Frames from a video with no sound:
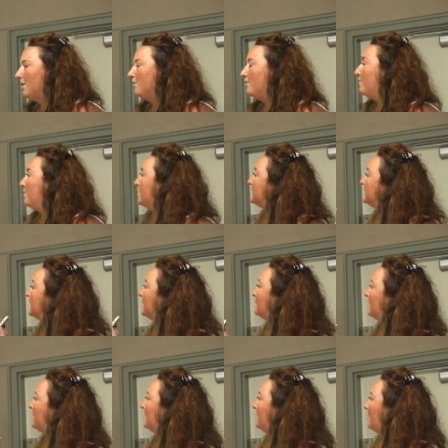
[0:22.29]
The first thing
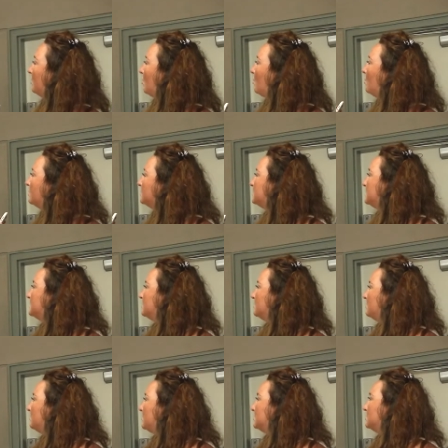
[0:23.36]
being that
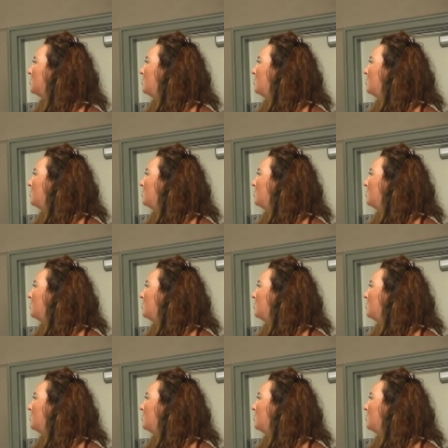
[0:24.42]
autism is